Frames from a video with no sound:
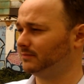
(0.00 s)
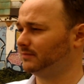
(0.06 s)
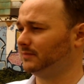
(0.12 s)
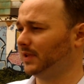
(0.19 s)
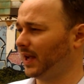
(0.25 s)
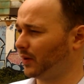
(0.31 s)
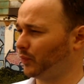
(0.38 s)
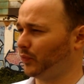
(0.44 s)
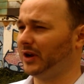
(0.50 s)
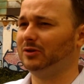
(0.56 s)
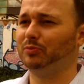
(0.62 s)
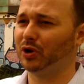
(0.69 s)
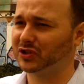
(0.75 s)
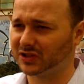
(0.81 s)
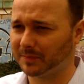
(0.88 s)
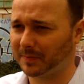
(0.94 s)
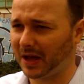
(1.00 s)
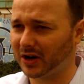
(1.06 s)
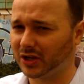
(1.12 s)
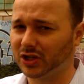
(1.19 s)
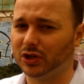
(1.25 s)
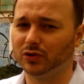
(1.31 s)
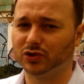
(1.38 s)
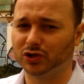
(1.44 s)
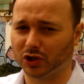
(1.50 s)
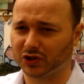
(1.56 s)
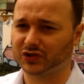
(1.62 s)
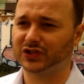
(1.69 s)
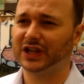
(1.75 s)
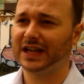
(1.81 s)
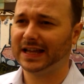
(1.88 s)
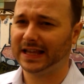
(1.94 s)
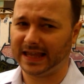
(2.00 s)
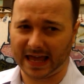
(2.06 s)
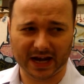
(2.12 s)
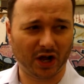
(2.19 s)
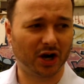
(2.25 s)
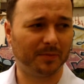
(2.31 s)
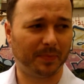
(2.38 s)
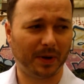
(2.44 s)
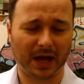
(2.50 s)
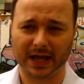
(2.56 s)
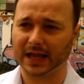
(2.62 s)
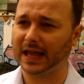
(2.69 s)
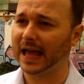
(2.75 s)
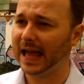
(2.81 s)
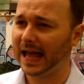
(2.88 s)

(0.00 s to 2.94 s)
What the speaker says: like read books about it. You just get on a bike